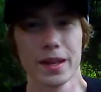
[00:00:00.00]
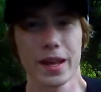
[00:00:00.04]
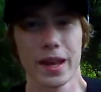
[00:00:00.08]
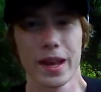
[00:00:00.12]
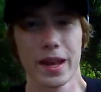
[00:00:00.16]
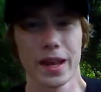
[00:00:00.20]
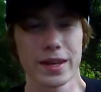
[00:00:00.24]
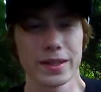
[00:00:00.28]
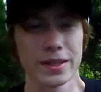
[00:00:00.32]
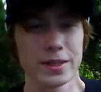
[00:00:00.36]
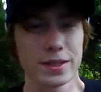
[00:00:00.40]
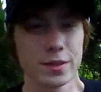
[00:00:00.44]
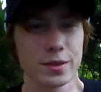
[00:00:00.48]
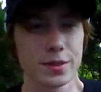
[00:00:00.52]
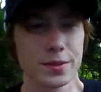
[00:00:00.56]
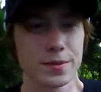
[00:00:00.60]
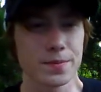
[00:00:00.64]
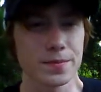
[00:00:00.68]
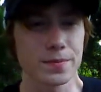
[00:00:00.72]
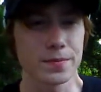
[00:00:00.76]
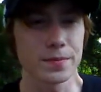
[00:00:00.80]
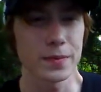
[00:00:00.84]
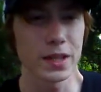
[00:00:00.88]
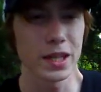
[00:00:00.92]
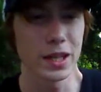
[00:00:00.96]
And
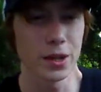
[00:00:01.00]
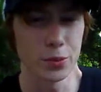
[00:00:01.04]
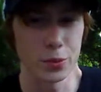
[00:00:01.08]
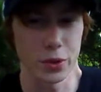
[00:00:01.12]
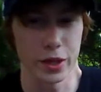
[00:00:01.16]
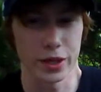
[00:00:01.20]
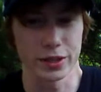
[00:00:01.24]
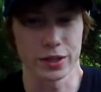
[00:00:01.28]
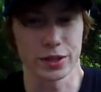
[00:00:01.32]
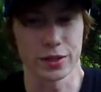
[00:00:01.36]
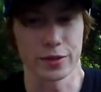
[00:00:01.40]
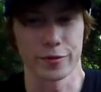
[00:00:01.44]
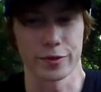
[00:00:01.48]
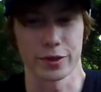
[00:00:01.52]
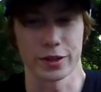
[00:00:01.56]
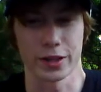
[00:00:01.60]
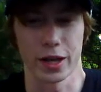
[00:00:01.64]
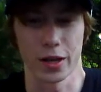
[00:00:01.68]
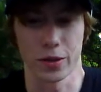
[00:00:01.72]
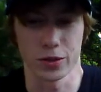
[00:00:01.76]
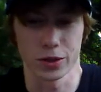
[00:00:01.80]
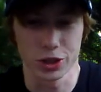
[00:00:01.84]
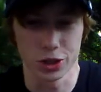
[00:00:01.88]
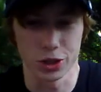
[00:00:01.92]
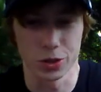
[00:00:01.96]
he writes something
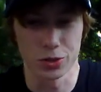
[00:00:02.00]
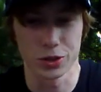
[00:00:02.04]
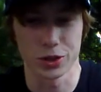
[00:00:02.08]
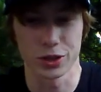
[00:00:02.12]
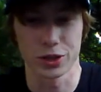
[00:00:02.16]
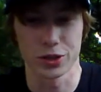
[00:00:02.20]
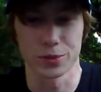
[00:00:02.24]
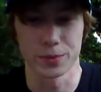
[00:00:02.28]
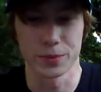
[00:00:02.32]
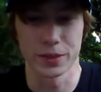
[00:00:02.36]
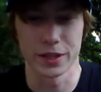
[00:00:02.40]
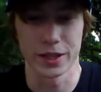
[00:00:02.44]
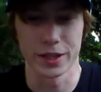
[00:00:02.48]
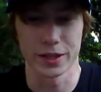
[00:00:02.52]
down and shows it to me.